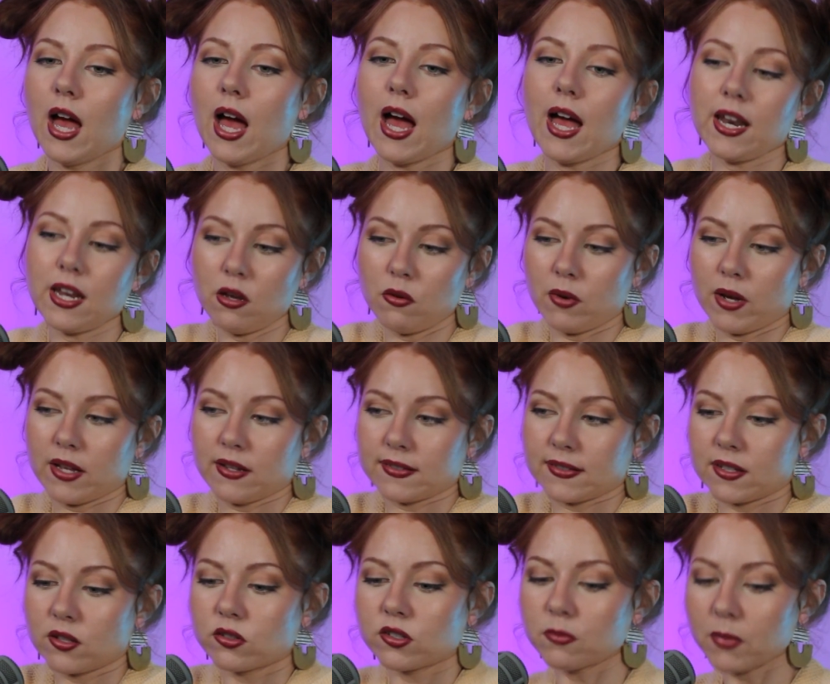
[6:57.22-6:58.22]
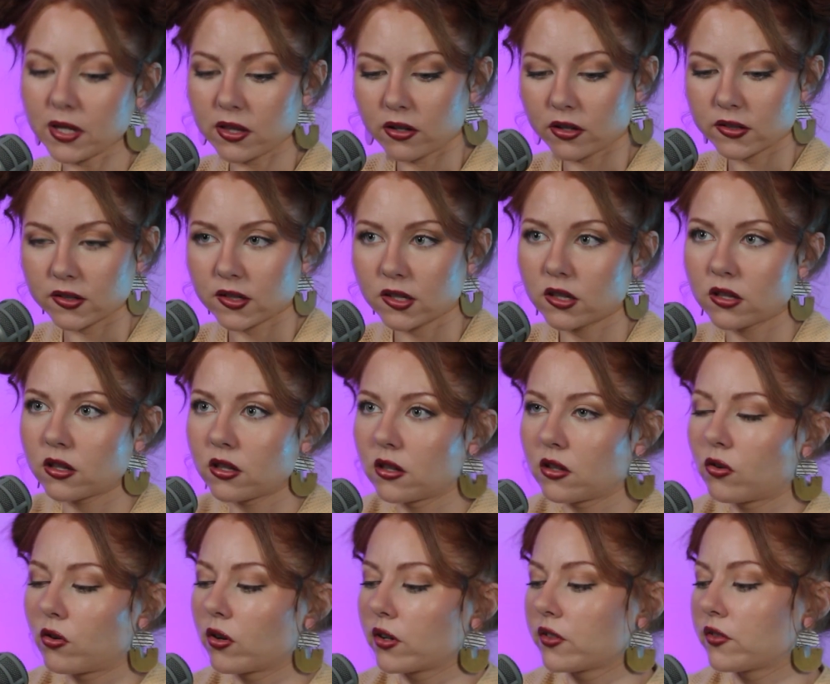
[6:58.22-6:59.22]
anyways, those are my thoughts on
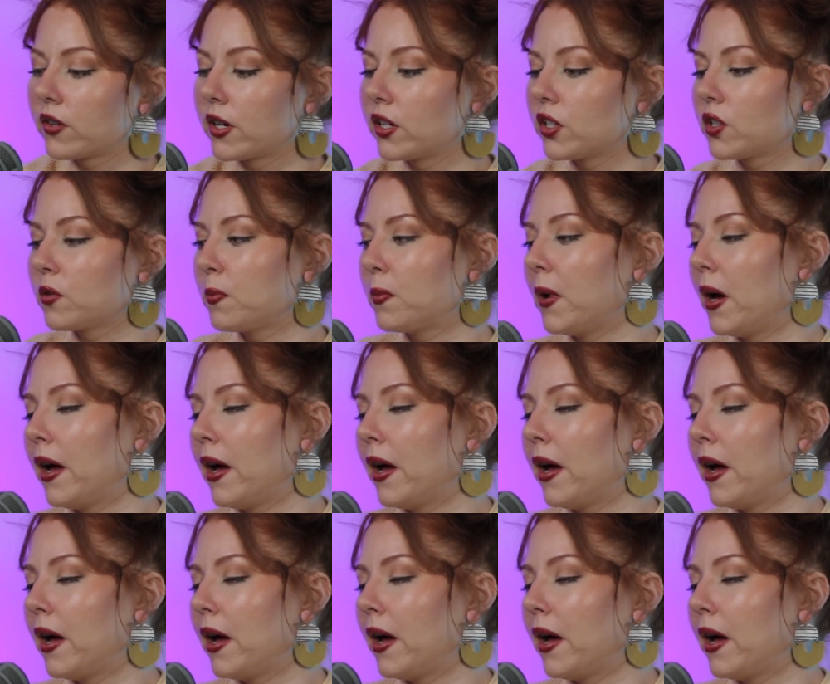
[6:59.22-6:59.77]
the Horse Ranch